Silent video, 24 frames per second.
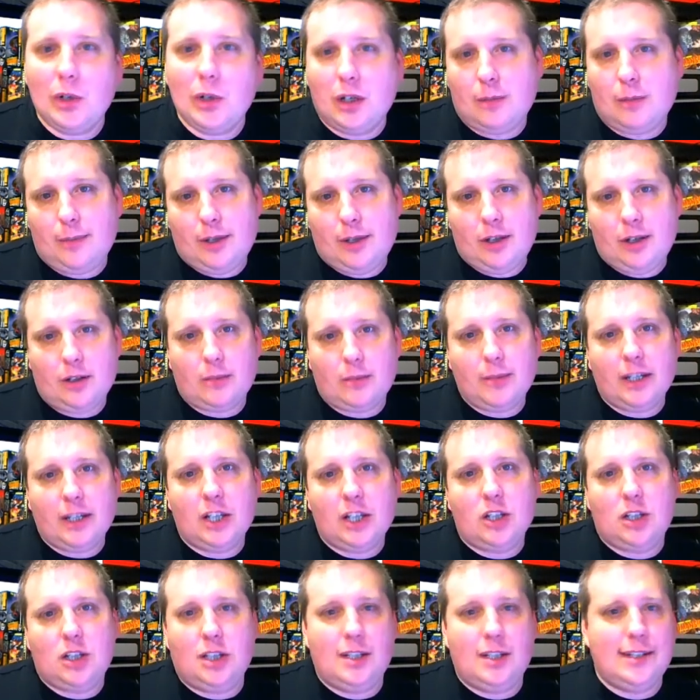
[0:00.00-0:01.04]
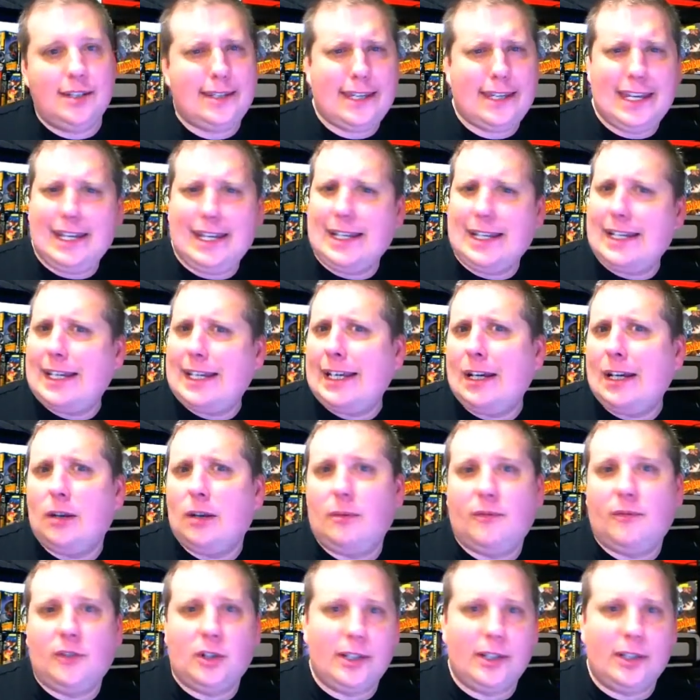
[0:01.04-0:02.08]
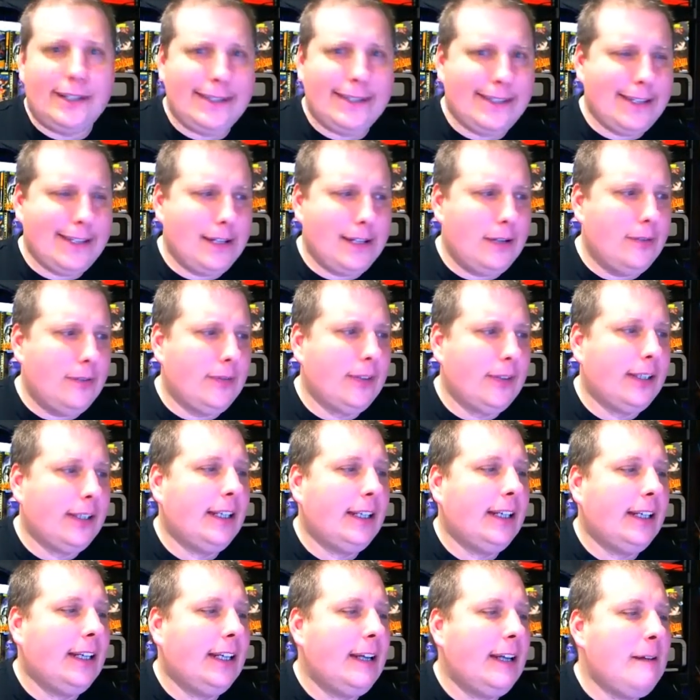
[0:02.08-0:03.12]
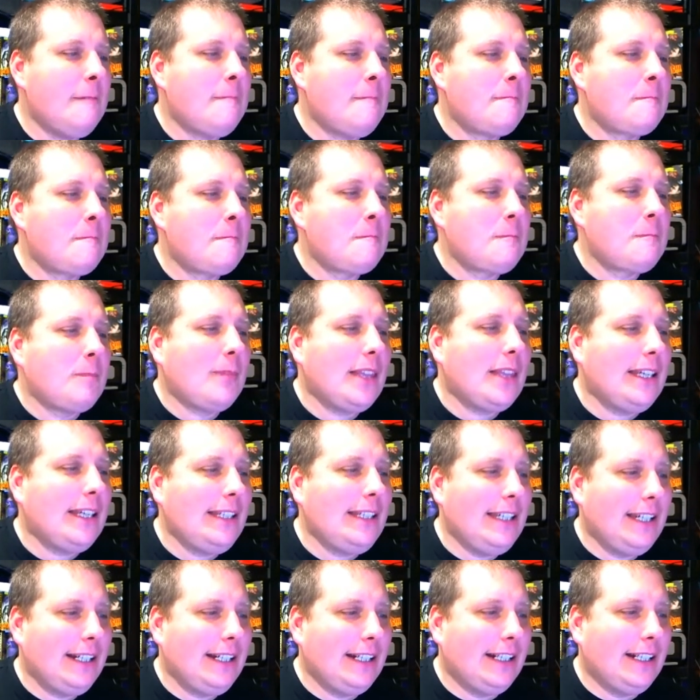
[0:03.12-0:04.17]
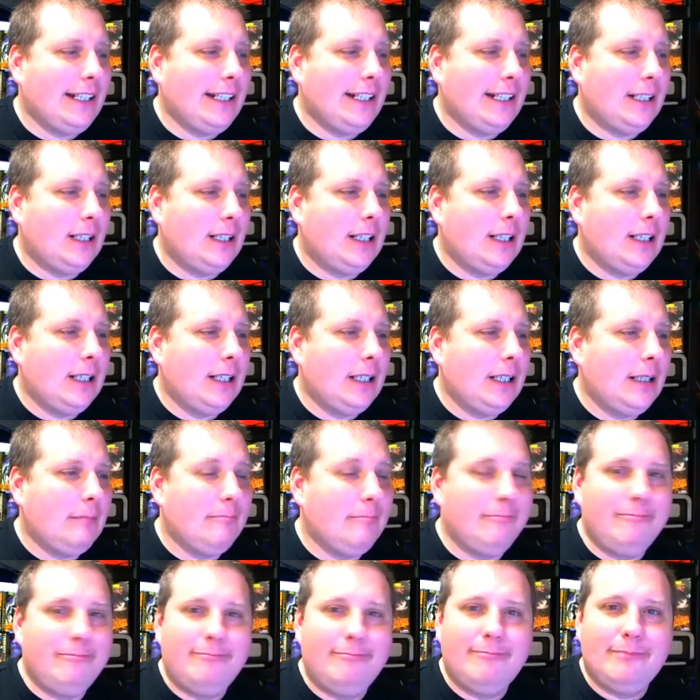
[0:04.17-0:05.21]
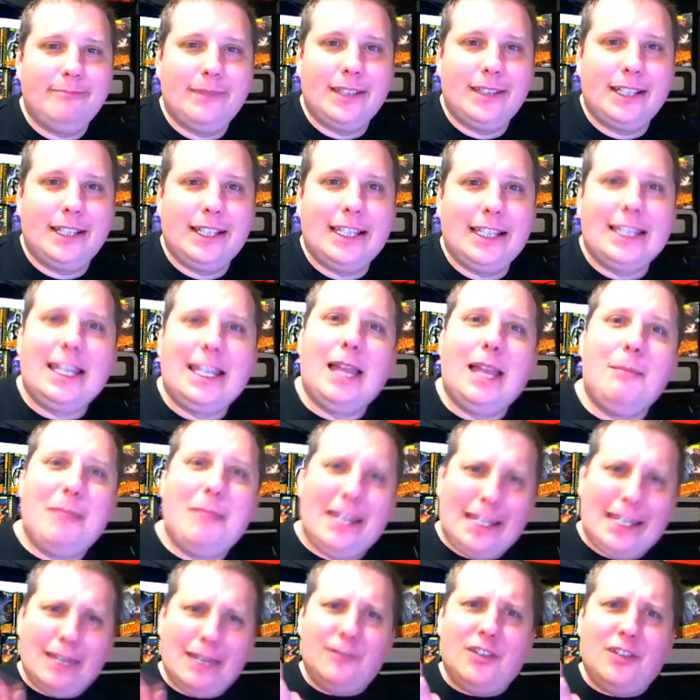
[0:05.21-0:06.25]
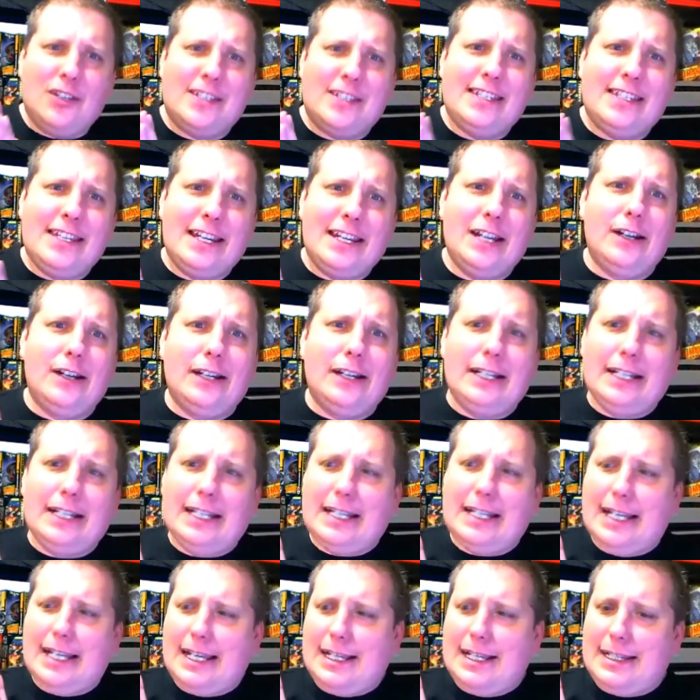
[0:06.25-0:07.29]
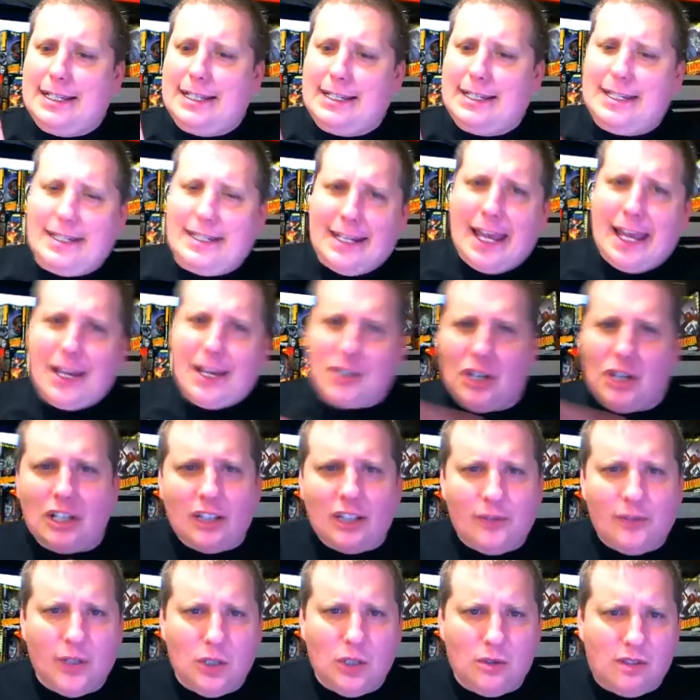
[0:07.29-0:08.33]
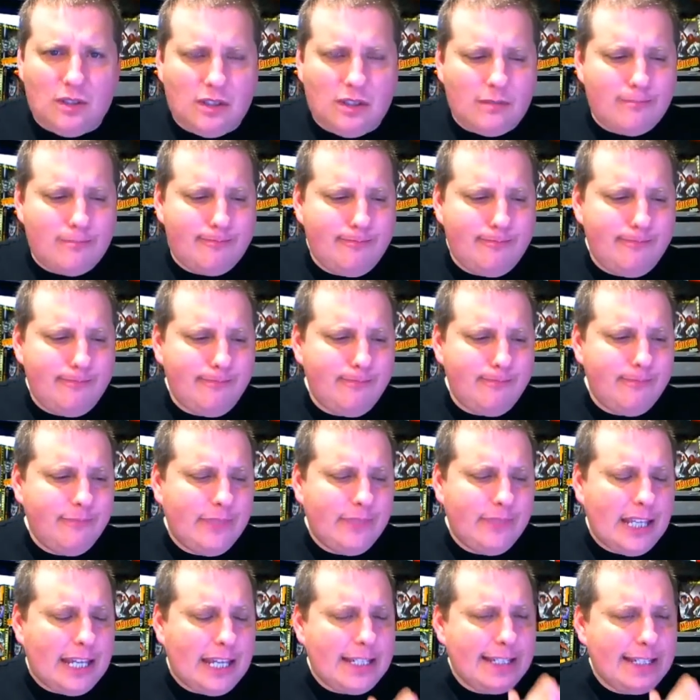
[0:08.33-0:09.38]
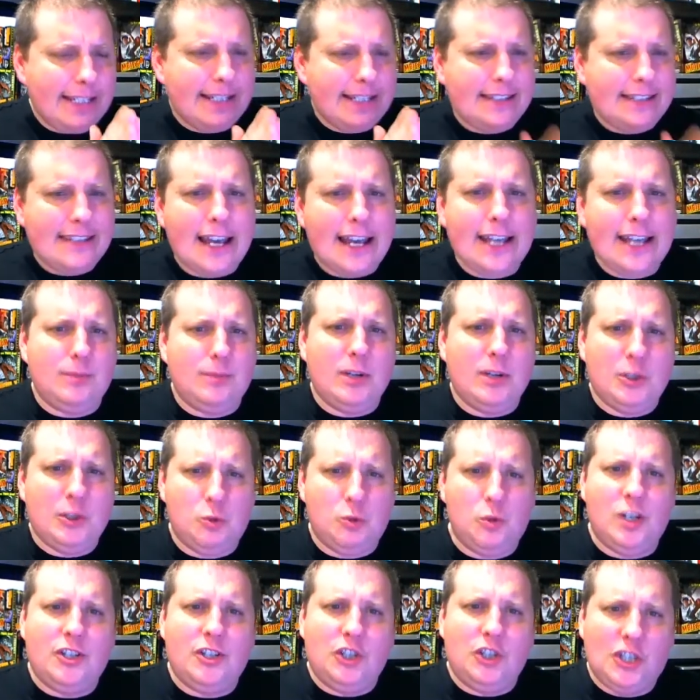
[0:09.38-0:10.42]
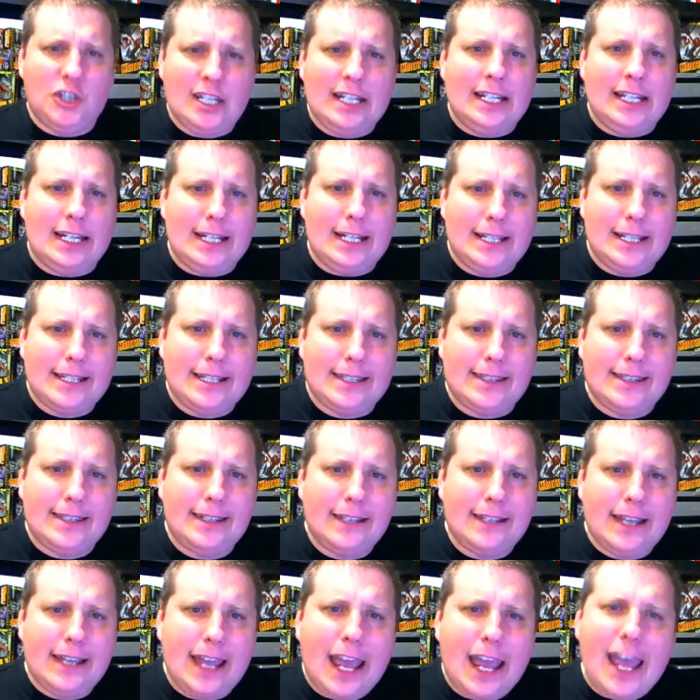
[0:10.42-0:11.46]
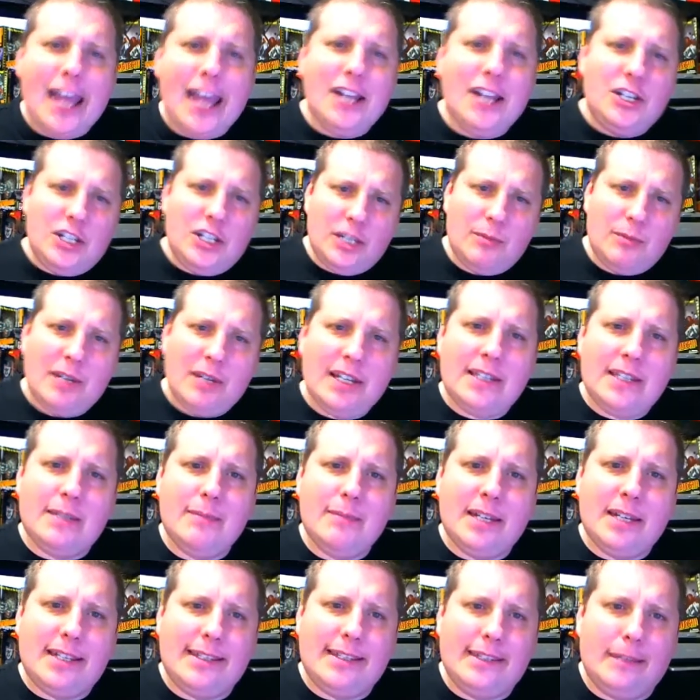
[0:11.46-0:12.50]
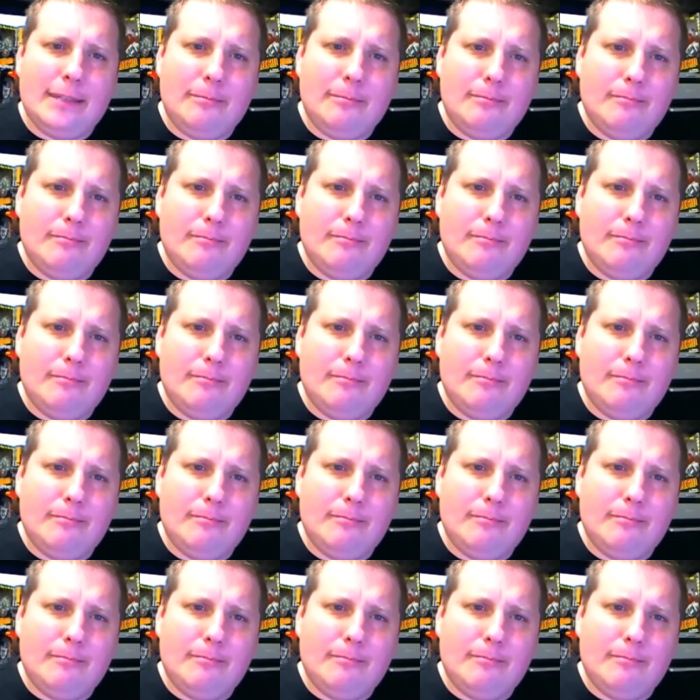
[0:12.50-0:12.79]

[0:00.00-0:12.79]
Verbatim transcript: computer because she just can't count for herself. Yeah, um, let me give you a scenario. She takes all the votes. She decides which ones she likes, and she resubmits them.